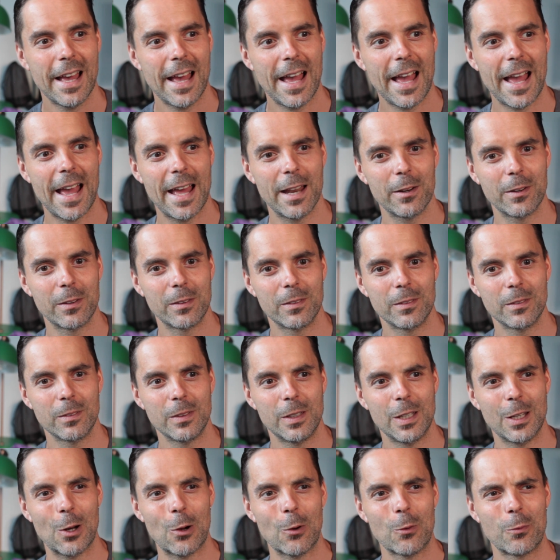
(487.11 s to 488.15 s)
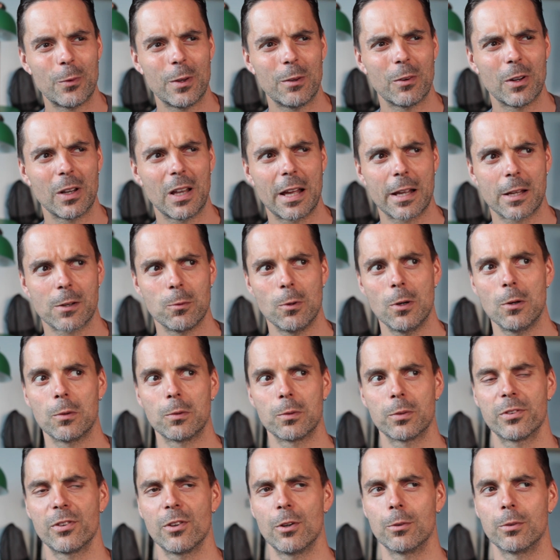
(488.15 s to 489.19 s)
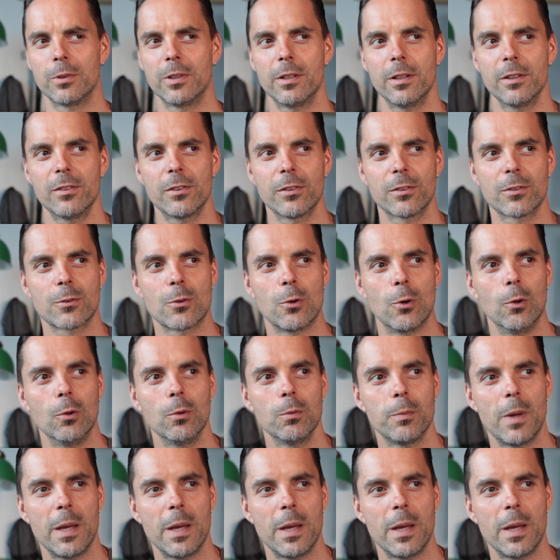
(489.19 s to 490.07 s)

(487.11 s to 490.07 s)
And we were like, whoa, so this is cool.